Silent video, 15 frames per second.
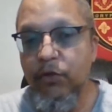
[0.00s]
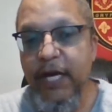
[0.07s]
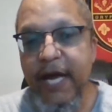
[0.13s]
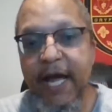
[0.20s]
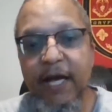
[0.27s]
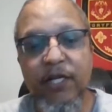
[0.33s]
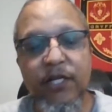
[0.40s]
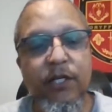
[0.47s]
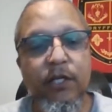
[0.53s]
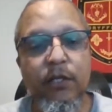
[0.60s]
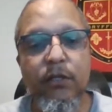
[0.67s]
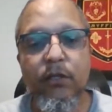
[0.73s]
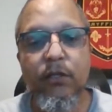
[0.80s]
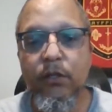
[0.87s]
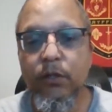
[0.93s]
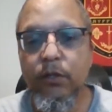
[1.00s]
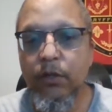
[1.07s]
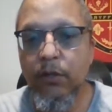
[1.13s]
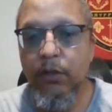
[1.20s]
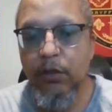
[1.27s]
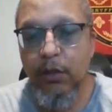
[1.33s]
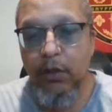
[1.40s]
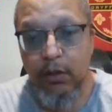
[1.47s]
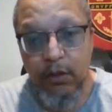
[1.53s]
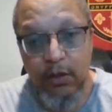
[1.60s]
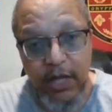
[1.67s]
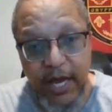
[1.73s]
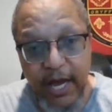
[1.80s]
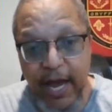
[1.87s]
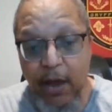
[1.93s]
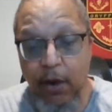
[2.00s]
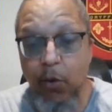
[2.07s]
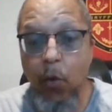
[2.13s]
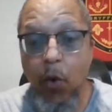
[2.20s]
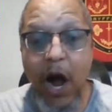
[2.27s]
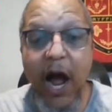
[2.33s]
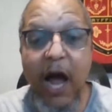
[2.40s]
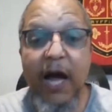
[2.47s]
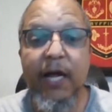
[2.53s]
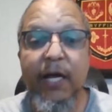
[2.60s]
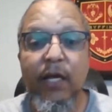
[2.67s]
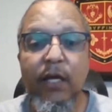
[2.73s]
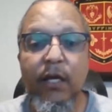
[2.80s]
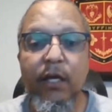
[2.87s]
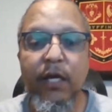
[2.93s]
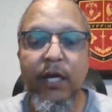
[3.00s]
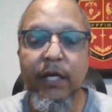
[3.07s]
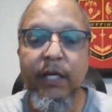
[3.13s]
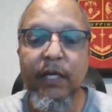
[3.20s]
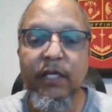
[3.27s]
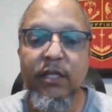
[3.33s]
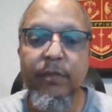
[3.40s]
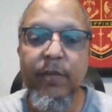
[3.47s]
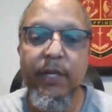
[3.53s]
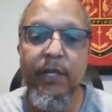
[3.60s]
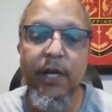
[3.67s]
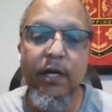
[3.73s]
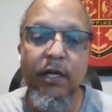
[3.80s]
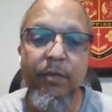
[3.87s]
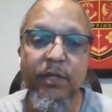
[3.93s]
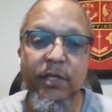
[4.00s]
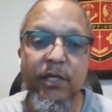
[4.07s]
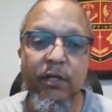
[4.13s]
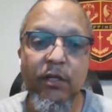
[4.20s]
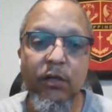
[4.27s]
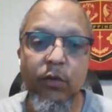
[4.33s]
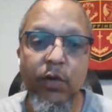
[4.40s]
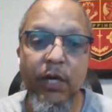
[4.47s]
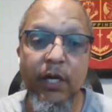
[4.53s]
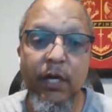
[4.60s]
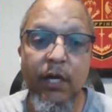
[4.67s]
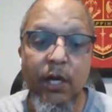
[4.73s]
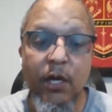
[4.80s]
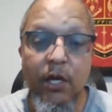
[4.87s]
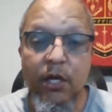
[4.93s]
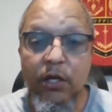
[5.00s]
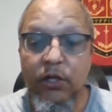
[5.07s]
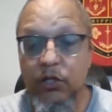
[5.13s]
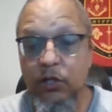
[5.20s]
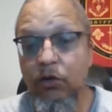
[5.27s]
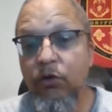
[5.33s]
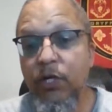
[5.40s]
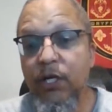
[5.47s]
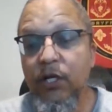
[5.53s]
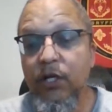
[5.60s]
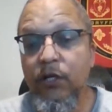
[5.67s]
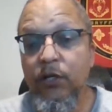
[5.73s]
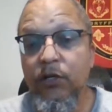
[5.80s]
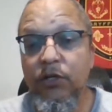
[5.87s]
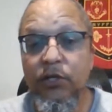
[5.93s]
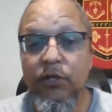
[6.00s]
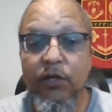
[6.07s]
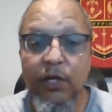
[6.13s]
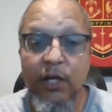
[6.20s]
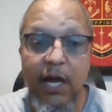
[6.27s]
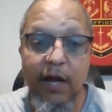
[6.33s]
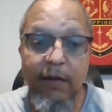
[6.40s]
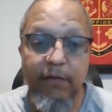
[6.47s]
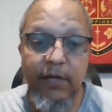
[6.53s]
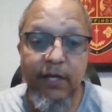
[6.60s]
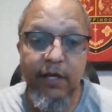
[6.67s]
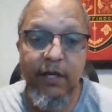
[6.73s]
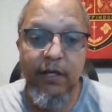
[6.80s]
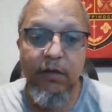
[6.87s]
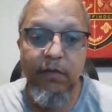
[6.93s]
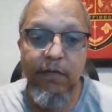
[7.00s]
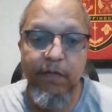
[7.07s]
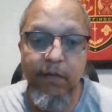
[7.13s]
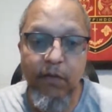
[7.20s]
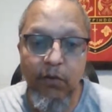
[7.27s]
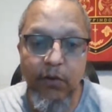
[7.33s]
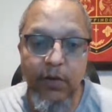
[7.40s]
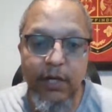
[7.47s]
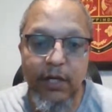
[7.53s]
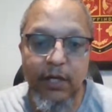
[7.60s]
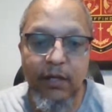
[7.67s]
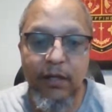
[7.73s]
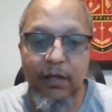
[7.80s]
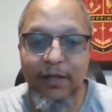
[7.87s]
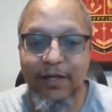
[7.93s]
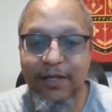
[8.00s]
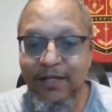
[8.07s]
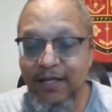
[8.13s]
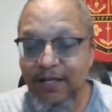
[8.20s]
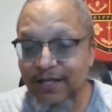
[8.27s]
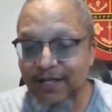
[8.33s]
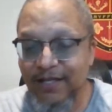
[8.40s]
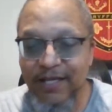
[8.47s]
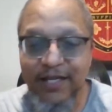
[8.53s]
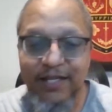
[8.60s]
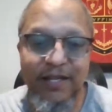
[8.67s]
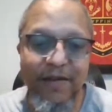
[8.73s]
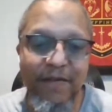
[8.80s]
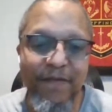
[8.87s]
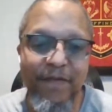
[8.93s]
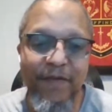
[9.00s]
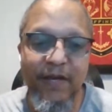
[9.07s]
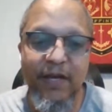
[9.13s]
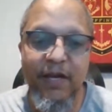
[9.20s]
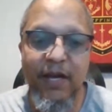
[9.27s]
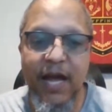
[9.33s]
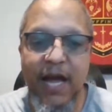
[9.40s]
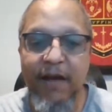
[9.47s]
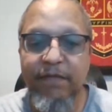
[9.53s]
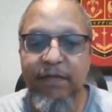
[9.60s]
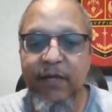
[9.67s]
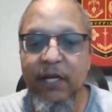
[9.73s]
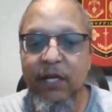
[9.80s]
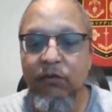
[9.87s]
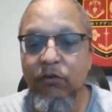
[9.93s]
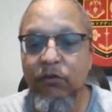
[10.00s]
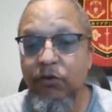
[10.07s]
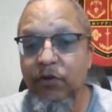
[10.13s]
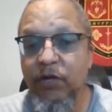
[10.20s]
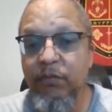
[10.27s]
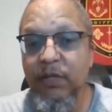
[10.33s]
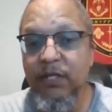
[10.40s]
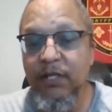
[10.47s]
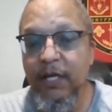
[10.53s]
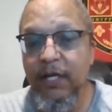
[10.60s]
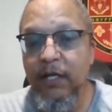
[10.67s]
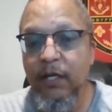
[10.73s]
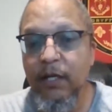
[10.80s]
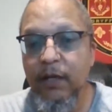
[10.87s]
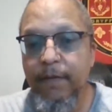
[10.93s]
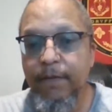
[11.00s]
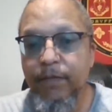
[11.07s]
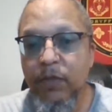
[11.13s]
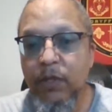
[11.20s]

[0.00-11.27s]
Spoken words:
the reactions, and why it needs to be done in a particular way, so that your student athlete can avoid the six-figure athletic recruiting mistake.